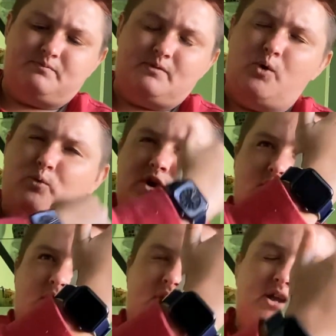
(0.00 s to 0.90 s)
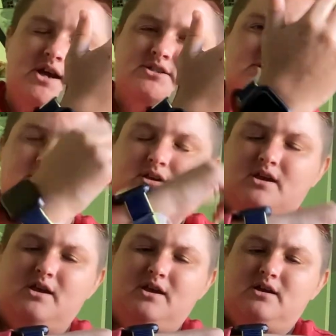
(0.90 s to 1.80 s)
weirder, I guess,
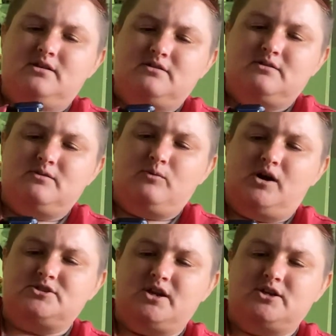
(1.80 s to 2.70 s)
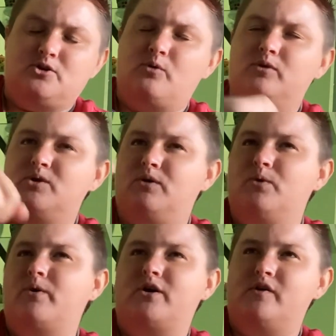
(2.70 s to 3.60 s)
watch that I don't really want to
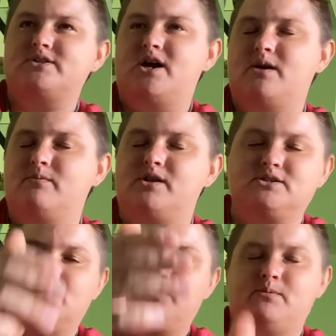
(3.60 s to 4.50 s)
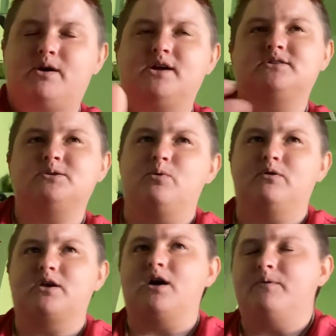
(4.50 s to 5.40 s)
wear all the time is going to be on my T-Mobile
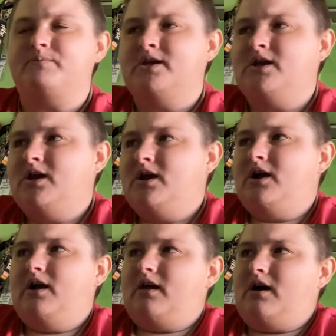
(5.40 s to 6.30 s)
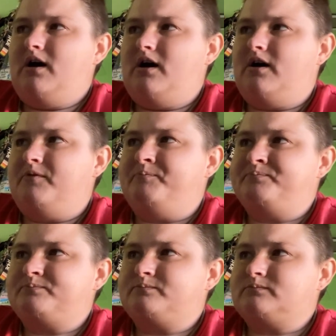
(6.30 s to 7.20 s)
account.
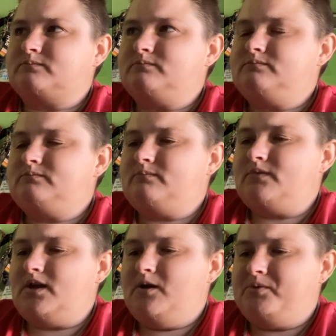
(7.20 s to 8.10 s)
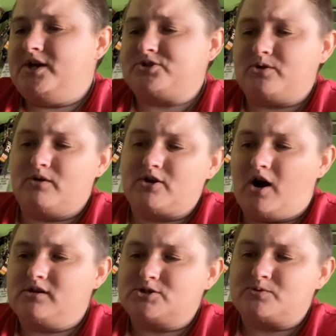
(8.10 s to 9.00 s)
But yeah, so
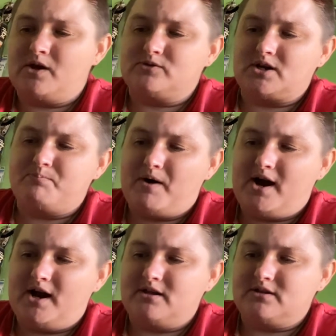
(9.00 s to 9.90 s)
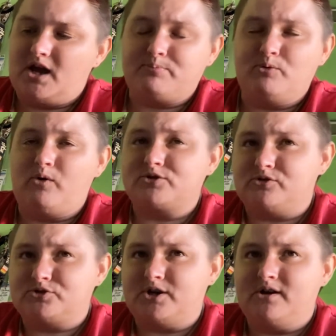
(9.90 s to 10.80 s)
regardless, when I was going to buy the Apple Watch
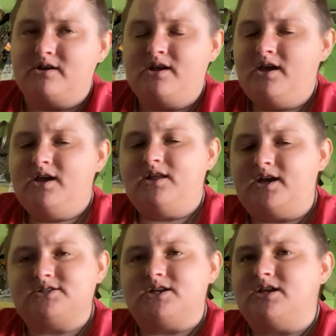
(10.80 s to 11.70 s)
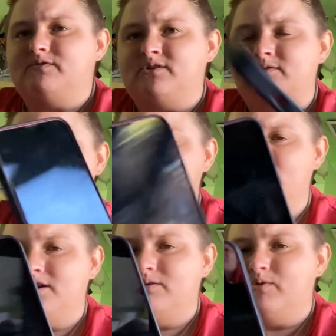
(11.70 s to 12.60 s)
Ultra, like I said, even
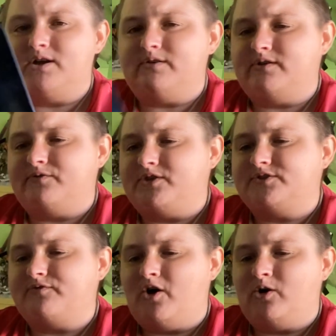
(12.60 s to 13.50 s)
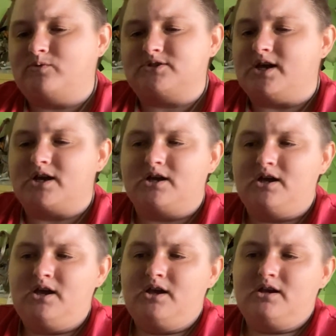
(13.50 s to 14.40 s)
if this phone was
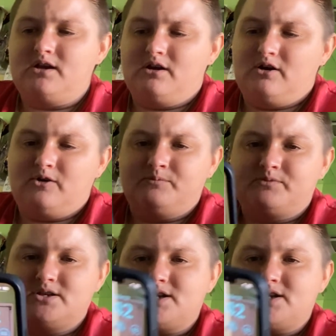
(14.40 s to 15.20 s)
because